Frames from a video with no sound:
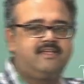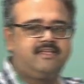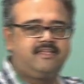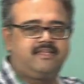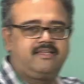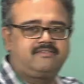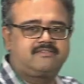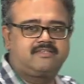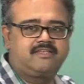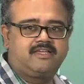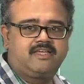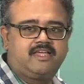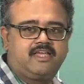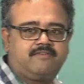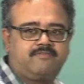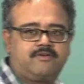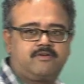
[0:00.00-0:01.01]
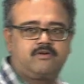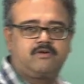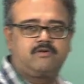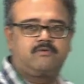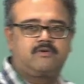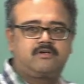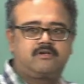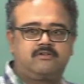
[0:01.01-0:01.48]
yes. If you don't
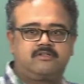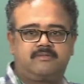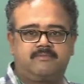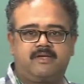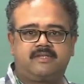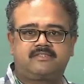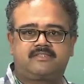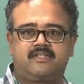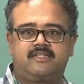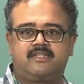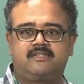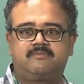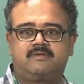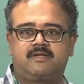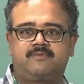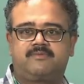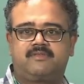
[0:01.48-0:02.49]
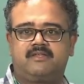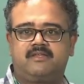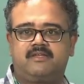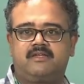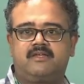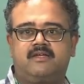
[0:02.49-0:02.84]
want to do the max, then this becomes a